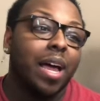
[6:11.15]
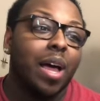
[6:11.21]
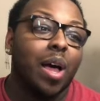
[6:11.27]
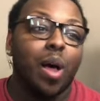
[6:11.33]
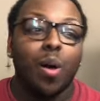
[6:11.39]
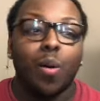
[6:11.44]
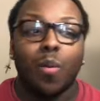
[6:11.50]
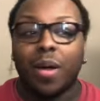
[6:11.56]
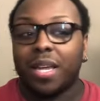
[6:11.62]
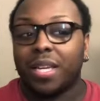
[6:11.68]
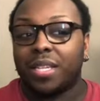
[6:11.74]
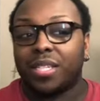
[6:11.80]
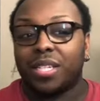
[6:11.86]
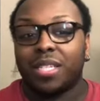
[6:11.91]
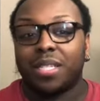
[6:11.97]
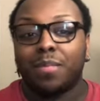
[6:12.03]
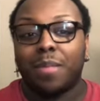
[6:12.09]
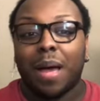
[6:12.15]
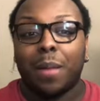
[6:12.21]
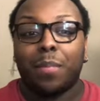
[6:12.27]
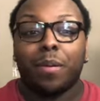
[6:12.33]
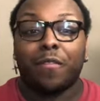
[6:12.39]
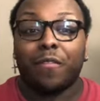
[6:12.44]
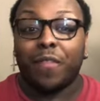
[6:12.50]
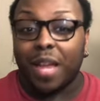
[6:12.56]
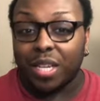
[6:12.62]
oh, it's just my
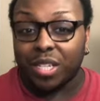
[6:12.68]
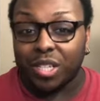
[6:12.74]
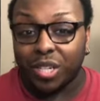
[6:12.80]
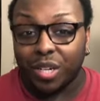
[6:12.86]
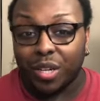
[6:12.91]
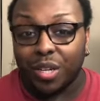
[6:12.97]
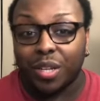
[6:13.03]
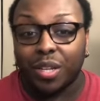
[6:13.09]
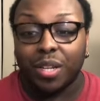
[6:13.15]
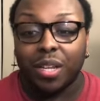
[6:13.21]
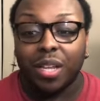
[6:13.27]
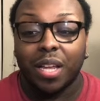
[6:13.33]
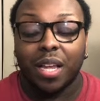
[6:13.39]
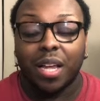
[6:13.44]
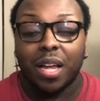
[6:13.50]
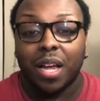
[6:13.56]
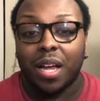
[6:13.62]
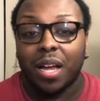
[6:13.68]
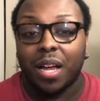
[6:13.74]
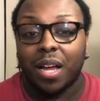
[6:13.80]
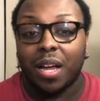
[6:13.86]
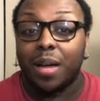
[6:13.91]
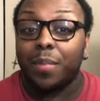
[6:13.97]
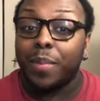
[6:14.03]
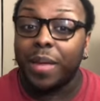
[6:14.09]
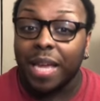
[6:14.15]
professional
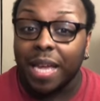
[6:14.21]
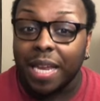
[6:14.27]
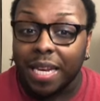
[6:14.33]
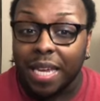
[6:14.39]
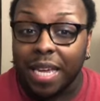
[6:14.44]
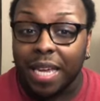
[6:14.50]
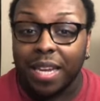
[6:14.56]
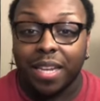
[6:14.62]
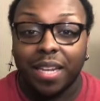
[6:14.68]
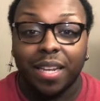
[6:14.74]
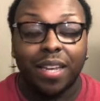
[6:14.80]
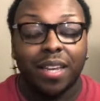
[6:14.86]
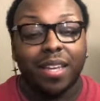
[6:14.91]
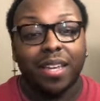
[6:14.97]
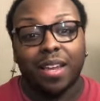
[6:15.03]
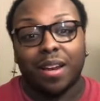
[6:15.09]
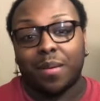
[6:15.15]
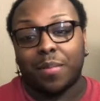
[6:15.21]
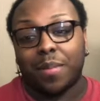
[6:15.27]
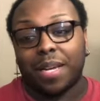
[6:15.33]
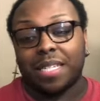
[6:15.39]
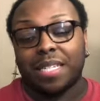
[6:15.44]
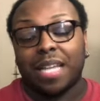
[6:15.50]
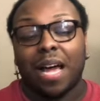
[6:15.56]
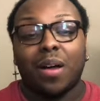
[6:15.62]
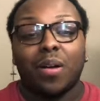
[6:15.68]
opinion, you know,
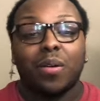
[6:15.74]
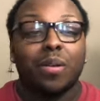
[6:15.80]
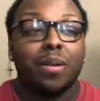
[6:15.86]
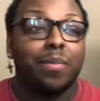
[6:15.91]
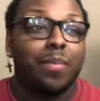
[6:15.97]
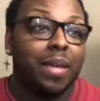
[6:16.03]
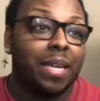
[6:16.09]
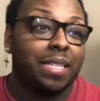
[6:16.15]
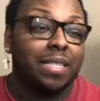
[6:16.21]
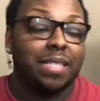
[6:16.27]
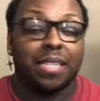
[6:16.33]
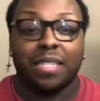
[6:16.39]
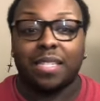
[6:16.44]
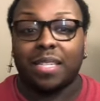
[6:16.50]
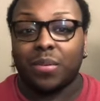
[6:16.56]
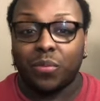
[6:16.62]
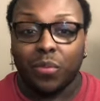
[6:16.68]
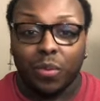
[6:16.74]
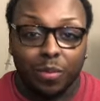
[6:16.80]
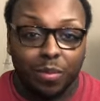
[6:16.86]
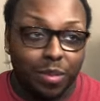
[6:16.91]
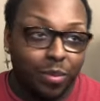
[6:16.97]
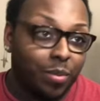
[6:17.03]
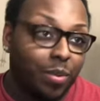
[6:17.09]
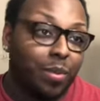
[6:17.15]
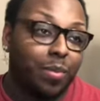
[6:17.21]
because I own a business and whoop
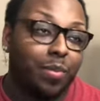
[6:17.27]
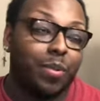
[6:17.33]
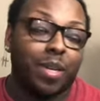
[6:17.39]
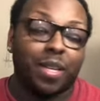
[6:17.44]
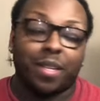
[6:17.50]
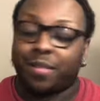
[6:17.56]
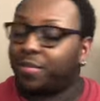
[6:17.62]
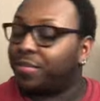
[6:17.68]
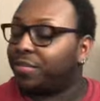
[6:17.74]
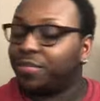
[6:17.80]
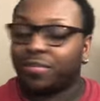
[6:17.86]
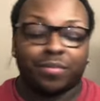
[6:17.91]
to whoop when